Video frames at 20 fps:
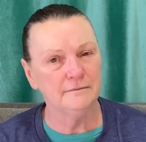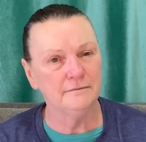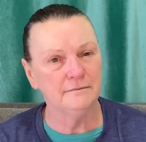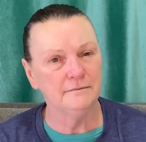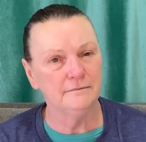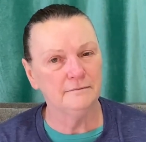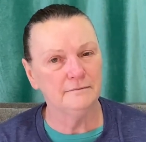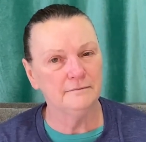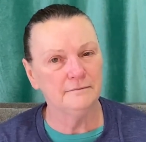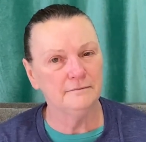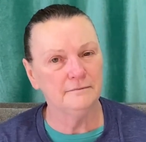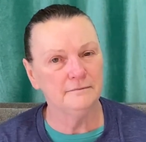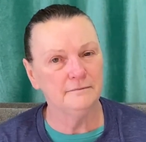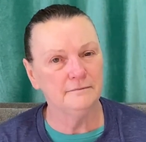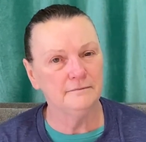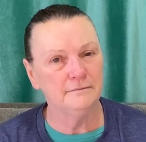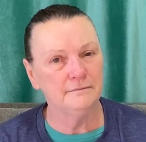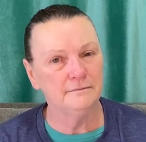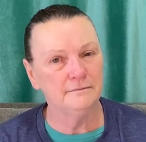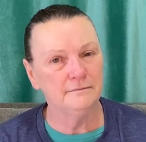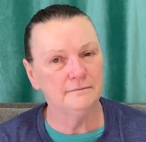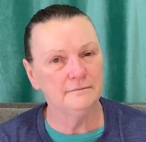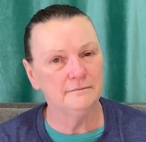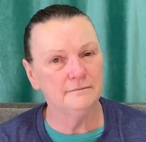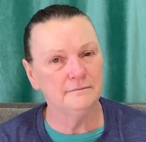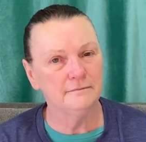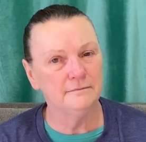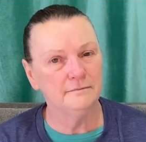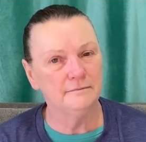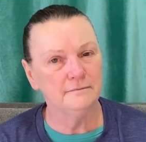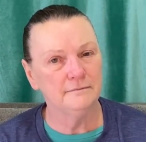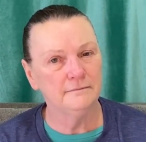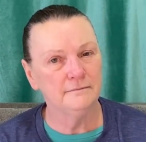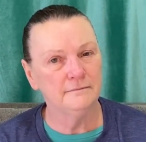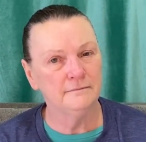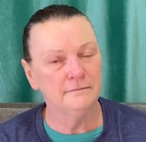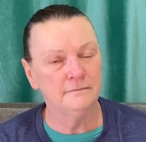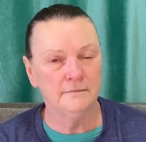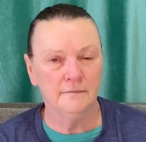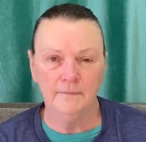Nobody speaks.